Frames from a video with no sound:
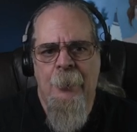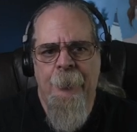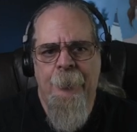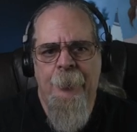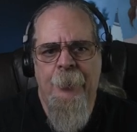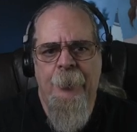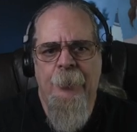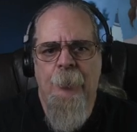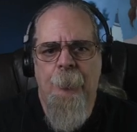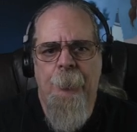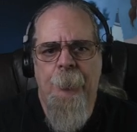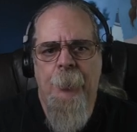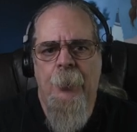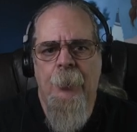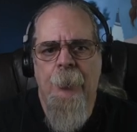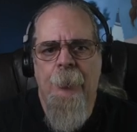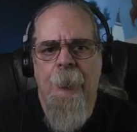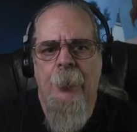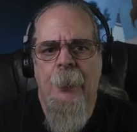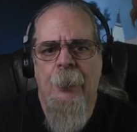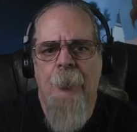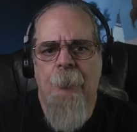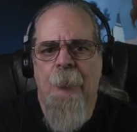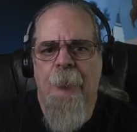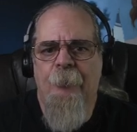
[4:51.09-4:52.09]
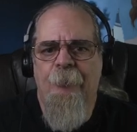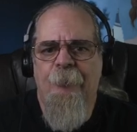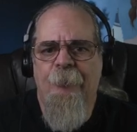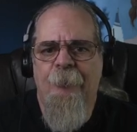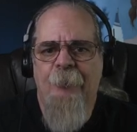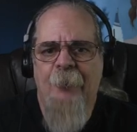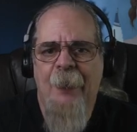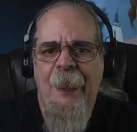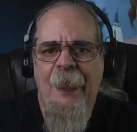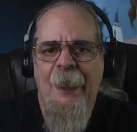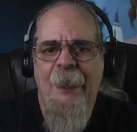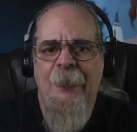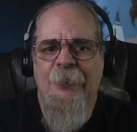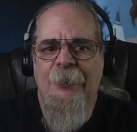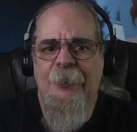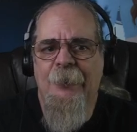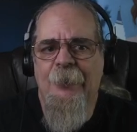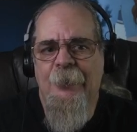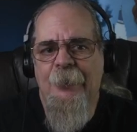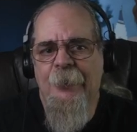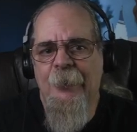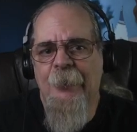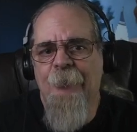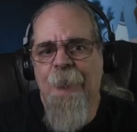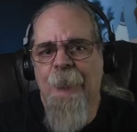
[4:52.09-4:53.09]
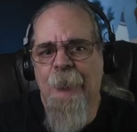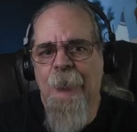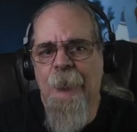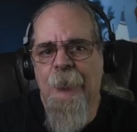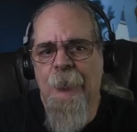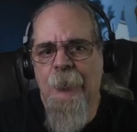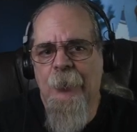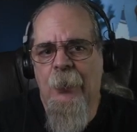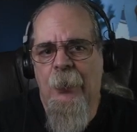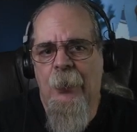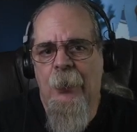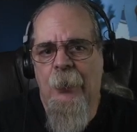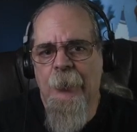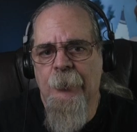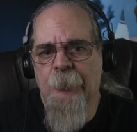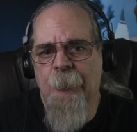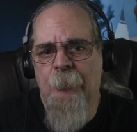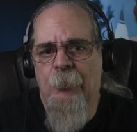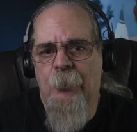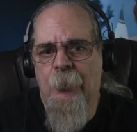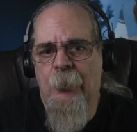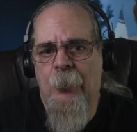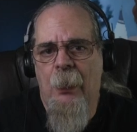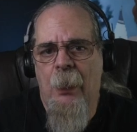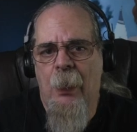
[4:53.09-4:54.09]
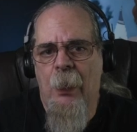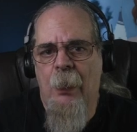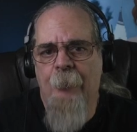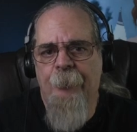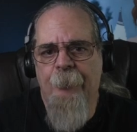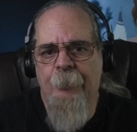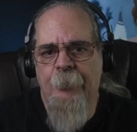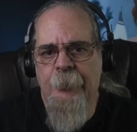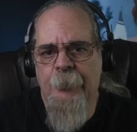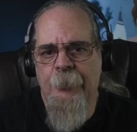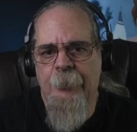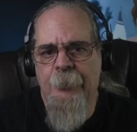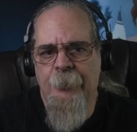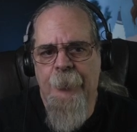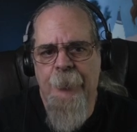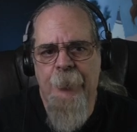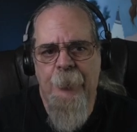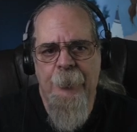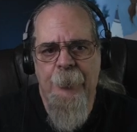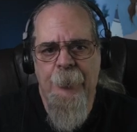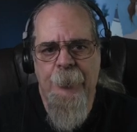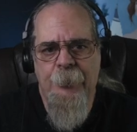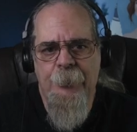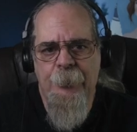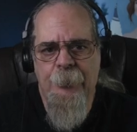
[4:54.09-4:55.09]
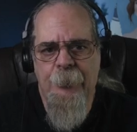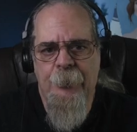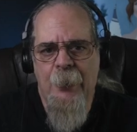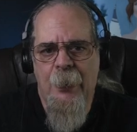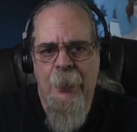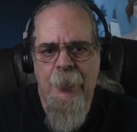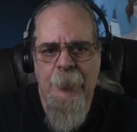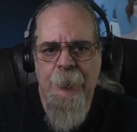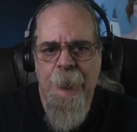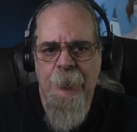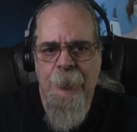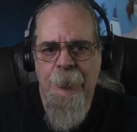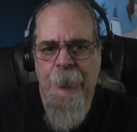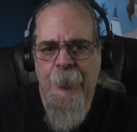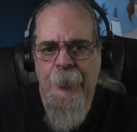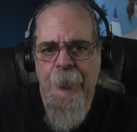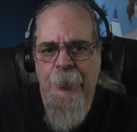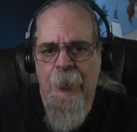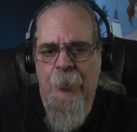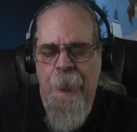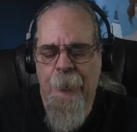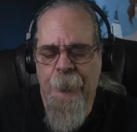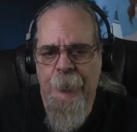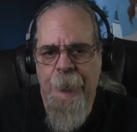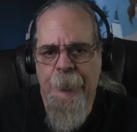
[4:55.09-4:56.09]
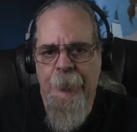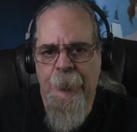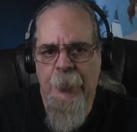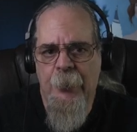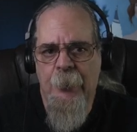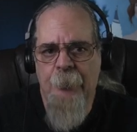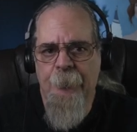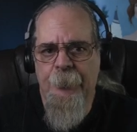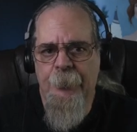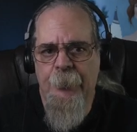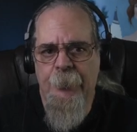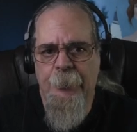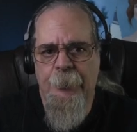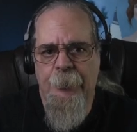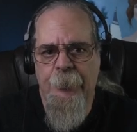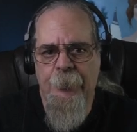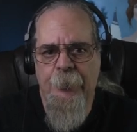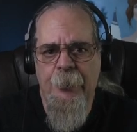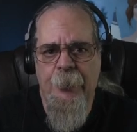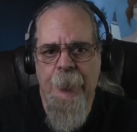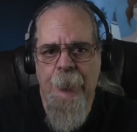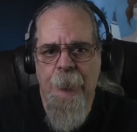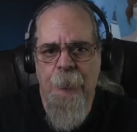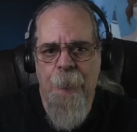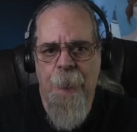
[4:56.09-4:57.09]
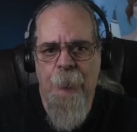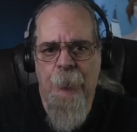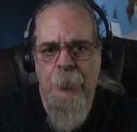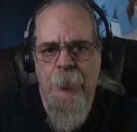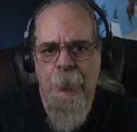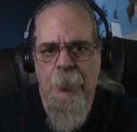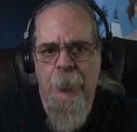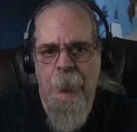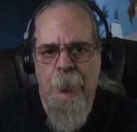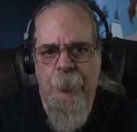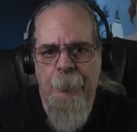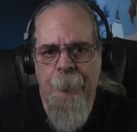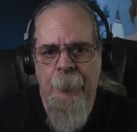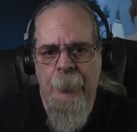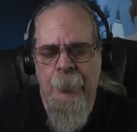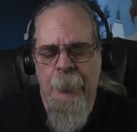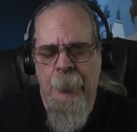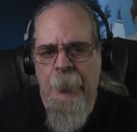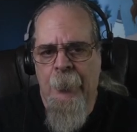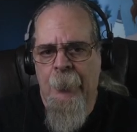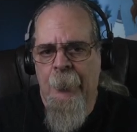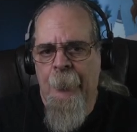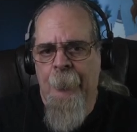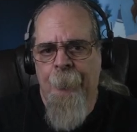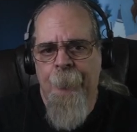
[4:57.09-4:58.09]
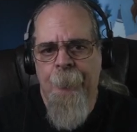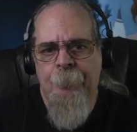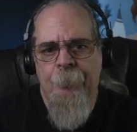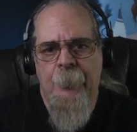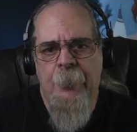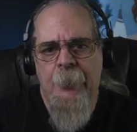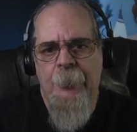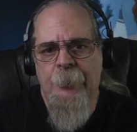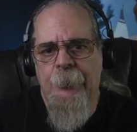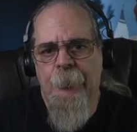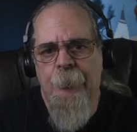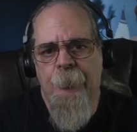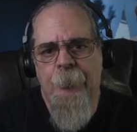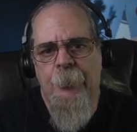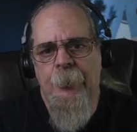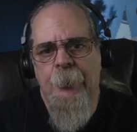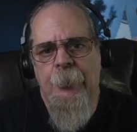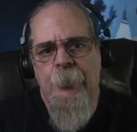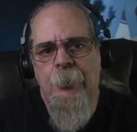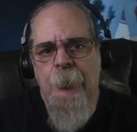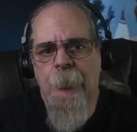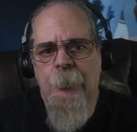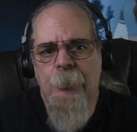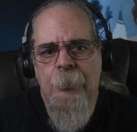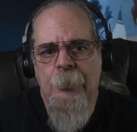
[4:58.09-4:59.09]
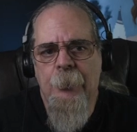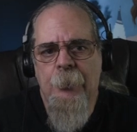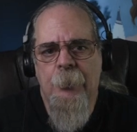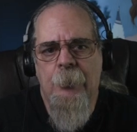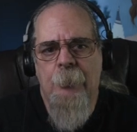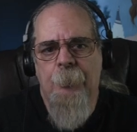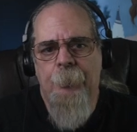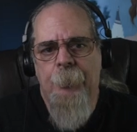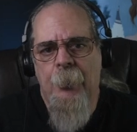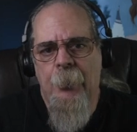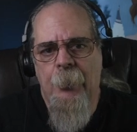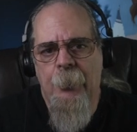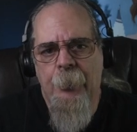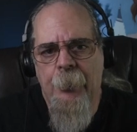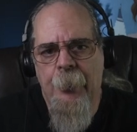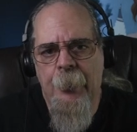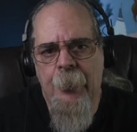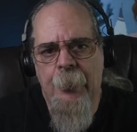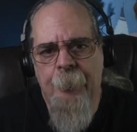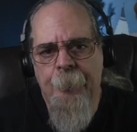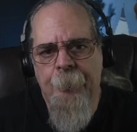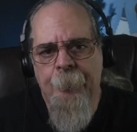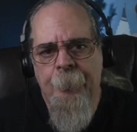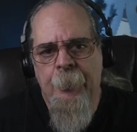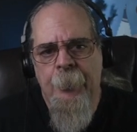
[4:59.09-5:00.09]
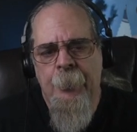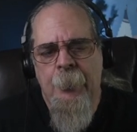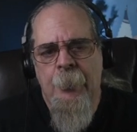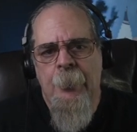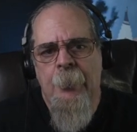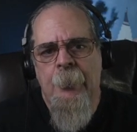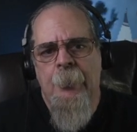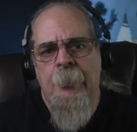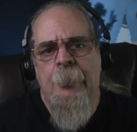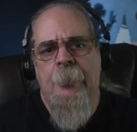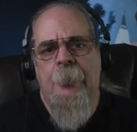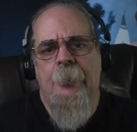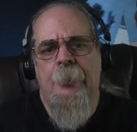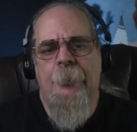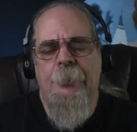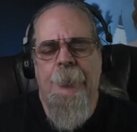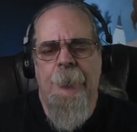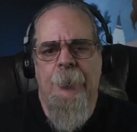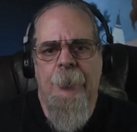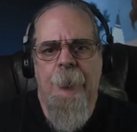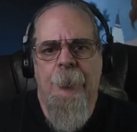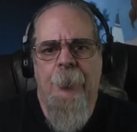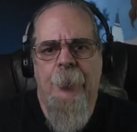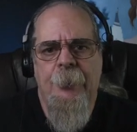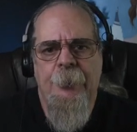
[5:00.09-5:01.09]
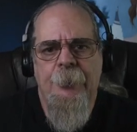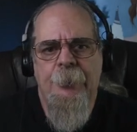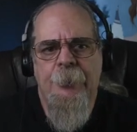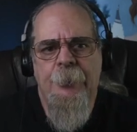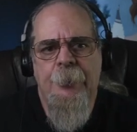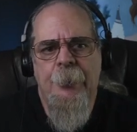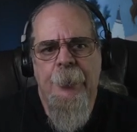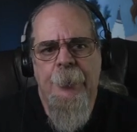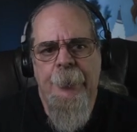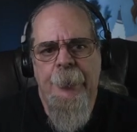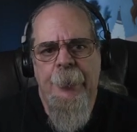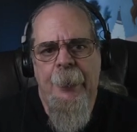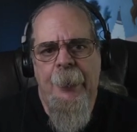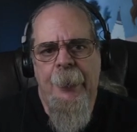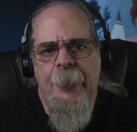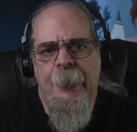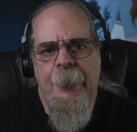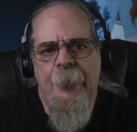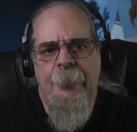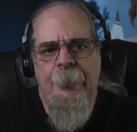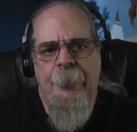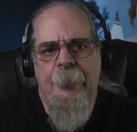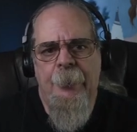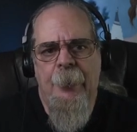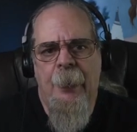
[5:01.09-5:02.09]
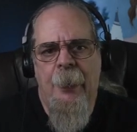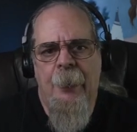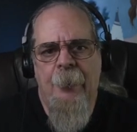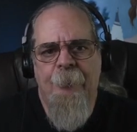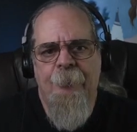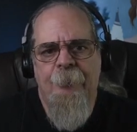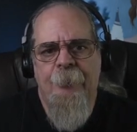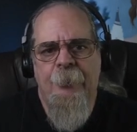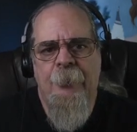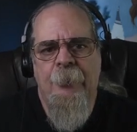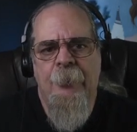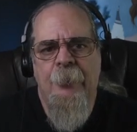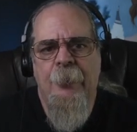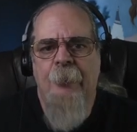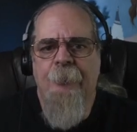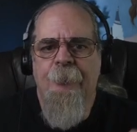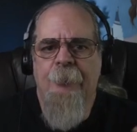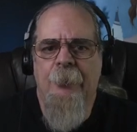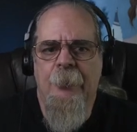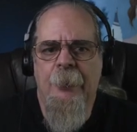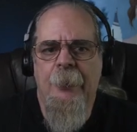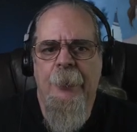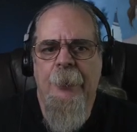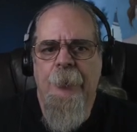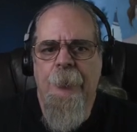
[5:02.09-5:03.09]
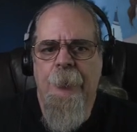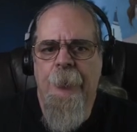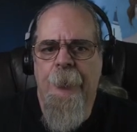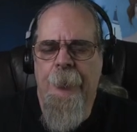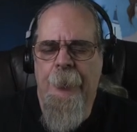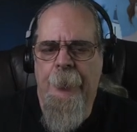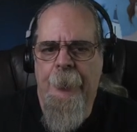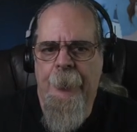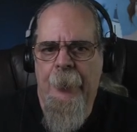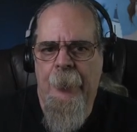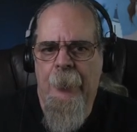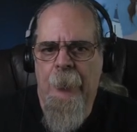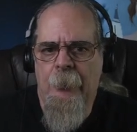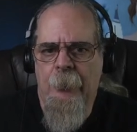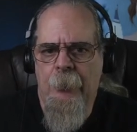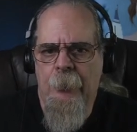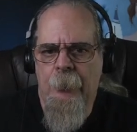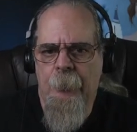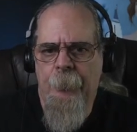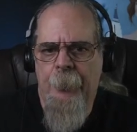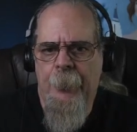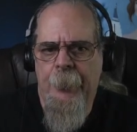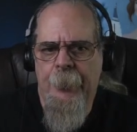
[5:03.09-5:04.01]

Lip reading: Then the program will flash the difficult cards more often so that you concentrate on the subjects you need to work on. It's a really cool little program, and it's a great study aid, and I've left a link to the download